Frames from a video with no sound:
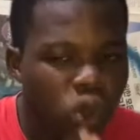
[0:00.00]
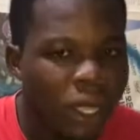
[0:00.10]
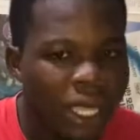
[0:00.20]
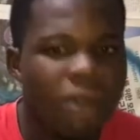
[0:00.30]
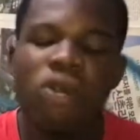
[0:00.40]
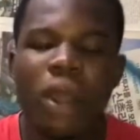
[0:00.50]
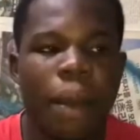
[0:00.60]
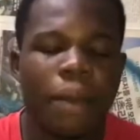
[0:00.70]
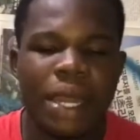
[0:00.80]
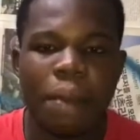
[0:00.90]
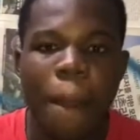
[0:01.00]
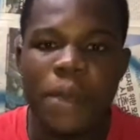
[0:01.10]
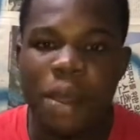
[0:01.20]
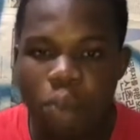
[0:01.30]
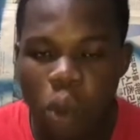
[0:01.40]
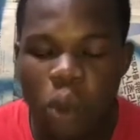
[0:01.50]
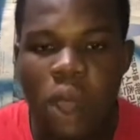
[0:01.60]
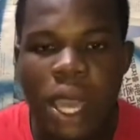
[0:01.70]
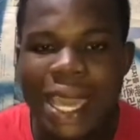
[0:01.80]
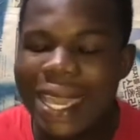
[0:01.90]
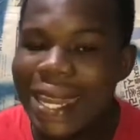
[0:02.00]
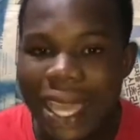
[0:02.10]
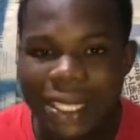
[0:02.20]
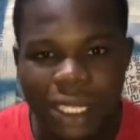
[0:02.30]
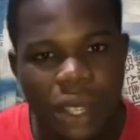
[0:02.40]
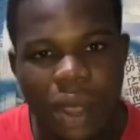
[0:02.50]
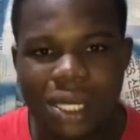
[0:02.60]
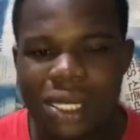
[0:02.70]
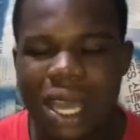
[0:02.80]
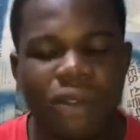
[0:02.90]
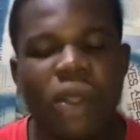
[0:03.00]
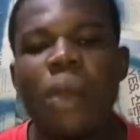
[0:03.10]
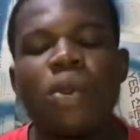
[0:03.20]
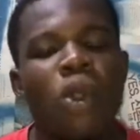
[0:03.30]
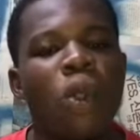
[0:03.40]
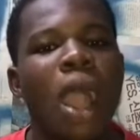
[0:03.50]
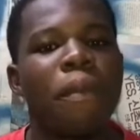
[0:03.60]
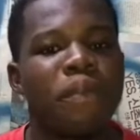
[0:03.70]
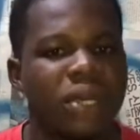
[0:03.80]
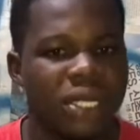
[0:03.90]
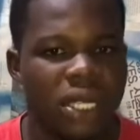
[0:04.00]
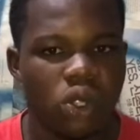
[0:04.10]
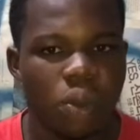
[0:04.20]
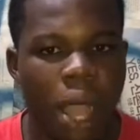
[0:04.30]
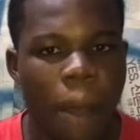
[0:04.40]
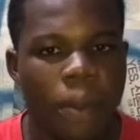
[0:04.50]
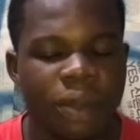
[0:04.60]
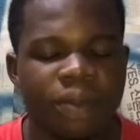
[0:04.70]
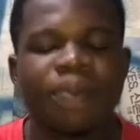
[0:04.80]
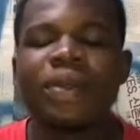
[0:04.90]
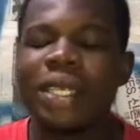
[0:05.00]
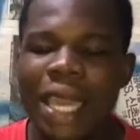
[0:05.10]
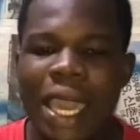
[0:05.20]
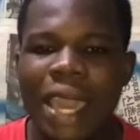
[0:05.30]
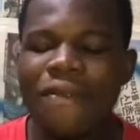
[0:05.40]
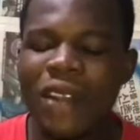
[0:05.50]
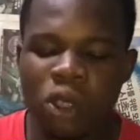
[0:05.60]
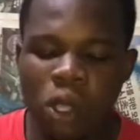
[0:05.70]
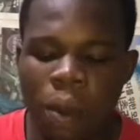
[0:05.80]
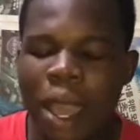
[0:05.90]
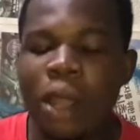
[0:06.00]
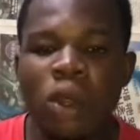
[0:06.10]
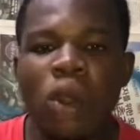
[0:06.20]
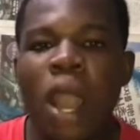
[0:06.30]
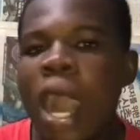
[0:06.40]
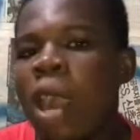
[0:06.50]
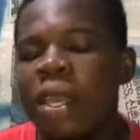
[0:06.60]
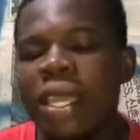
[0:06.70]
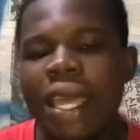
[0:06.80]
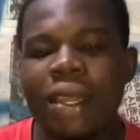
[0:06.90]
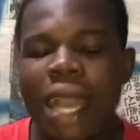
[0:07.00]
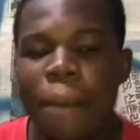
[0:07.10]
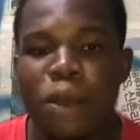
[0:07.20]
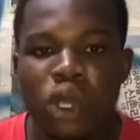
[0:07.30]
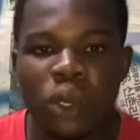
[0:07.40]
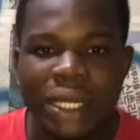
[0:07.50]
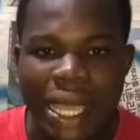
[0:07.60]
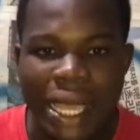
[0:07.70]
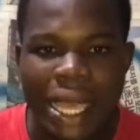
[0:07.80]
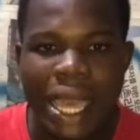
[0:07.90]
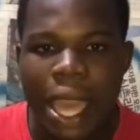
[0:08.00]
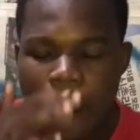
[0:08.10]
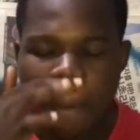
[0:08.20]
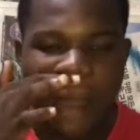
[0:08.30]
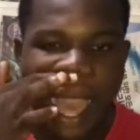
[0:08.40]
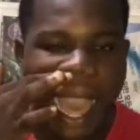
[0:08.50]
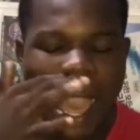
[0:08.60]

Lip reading: give one up, them are people in Nigeria, South Korea, we no go appreciate you, Bob. Yeah, Phantom, I don't know how he then Camidoh did, but